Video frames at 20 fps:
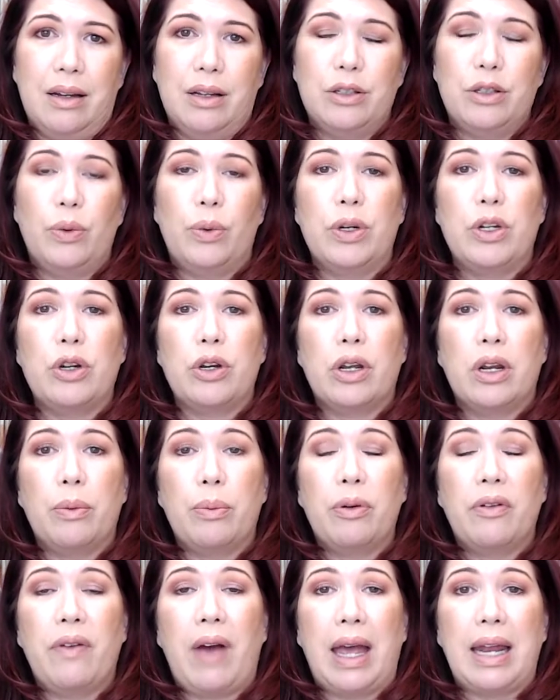So what you're going to
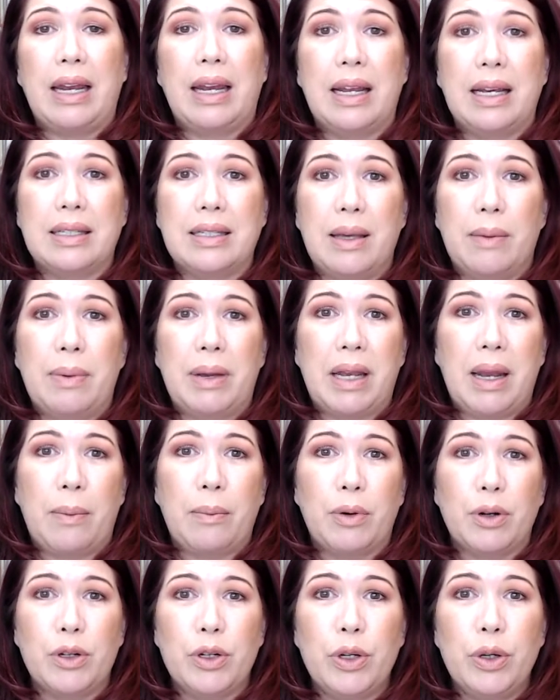provide in exhibit
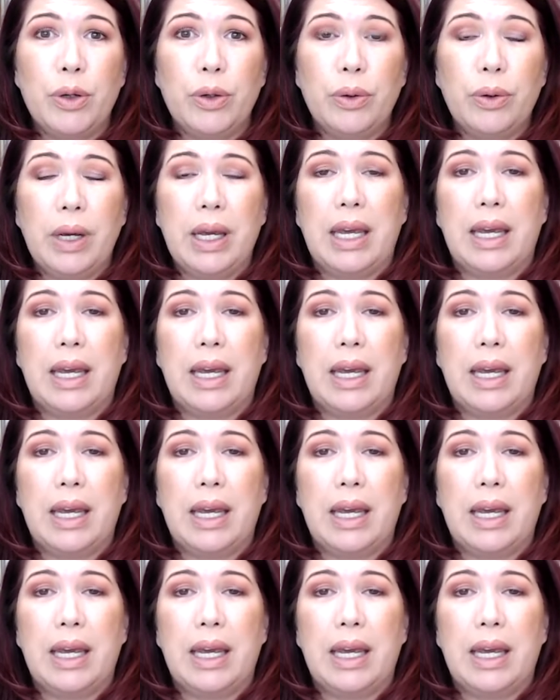number 2